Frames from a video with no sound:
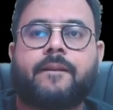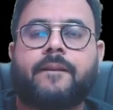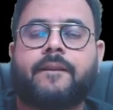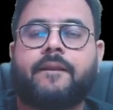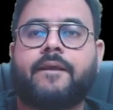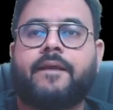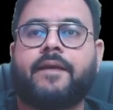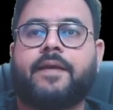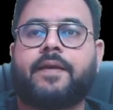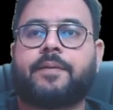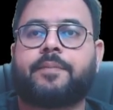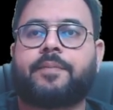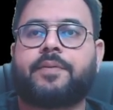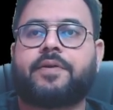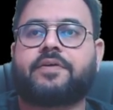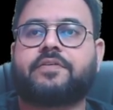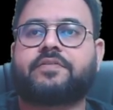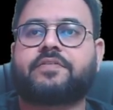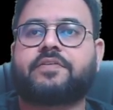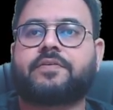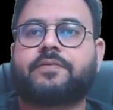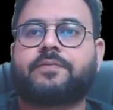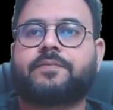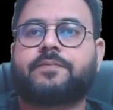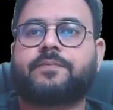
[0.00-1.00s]
Take minutes.
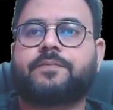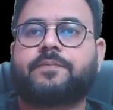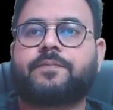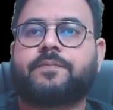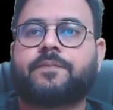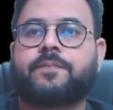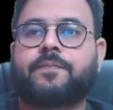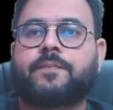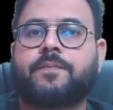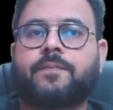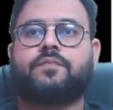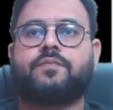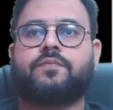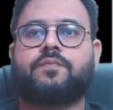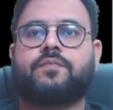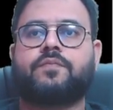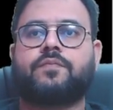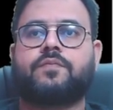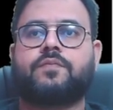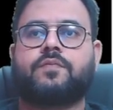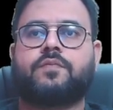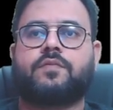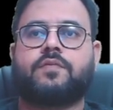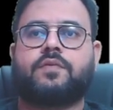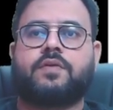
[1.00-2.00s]

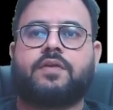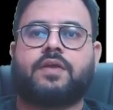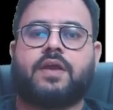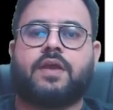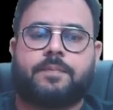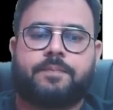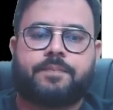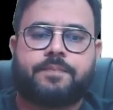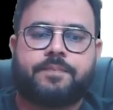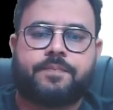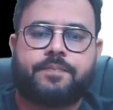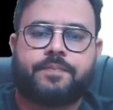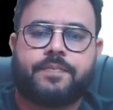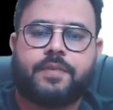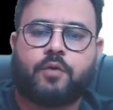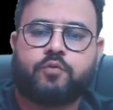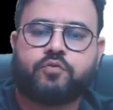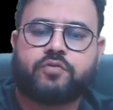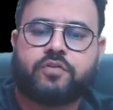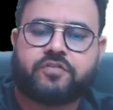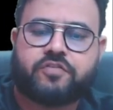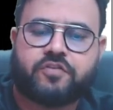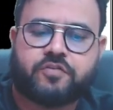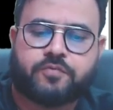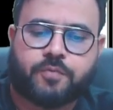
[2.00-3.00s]
Yeah. Now
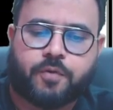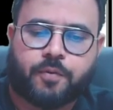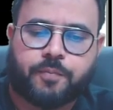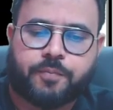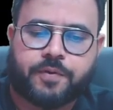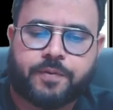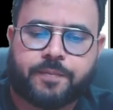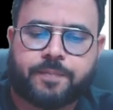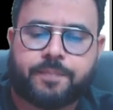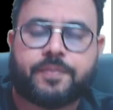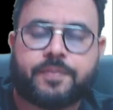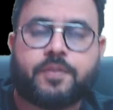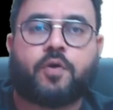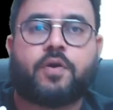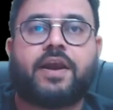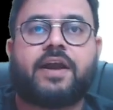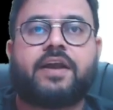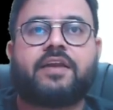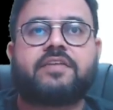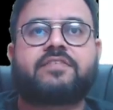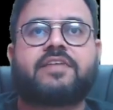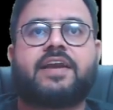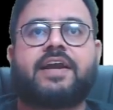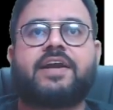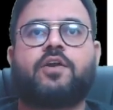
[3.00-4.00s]
this is proper. Now let
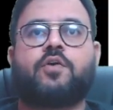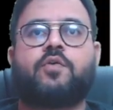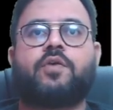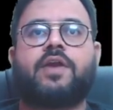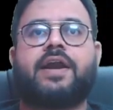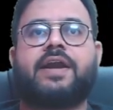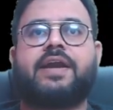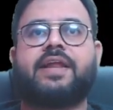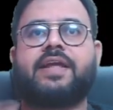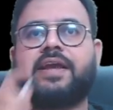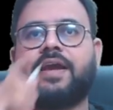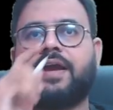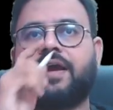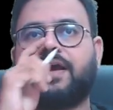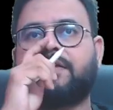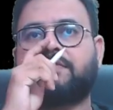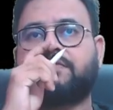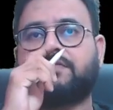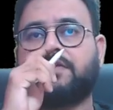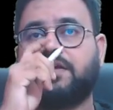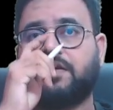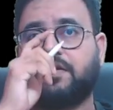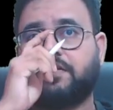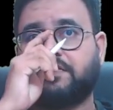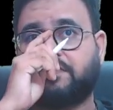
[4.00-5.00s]
us write down heading as
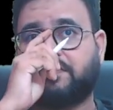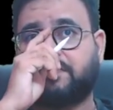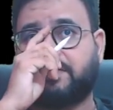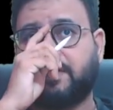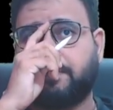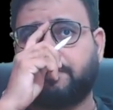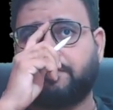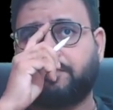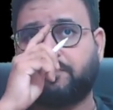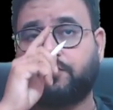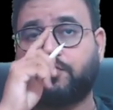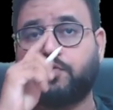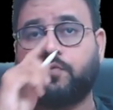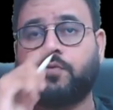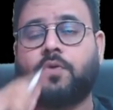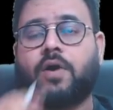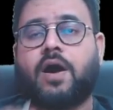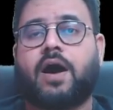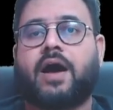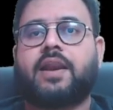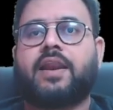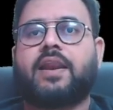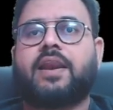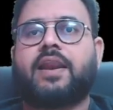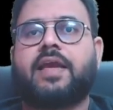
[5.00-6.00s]
steps to
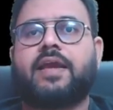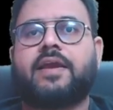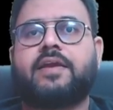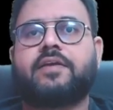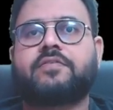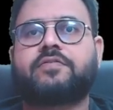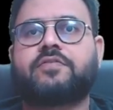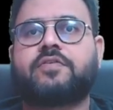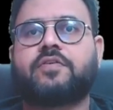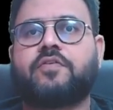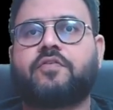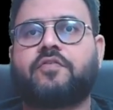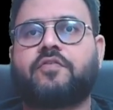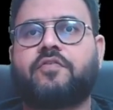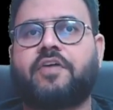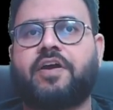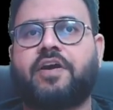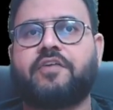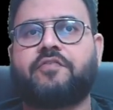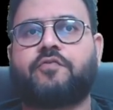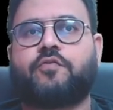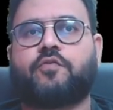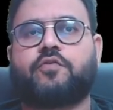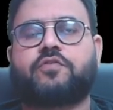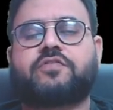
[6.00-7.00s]
analyze
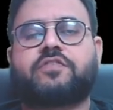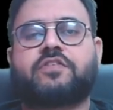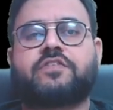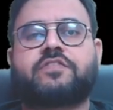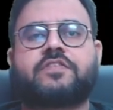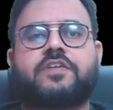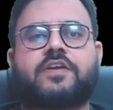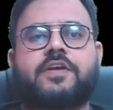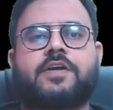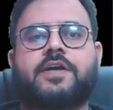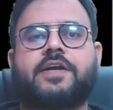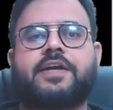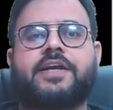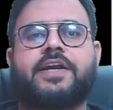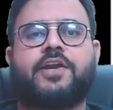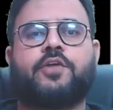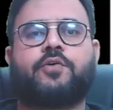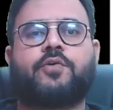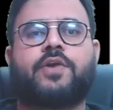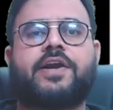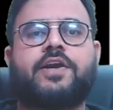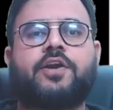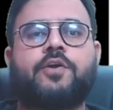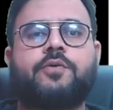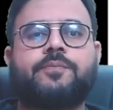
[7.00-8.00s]
5 forces. Did you
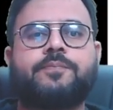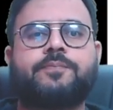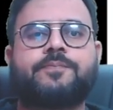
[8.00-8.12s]
write down?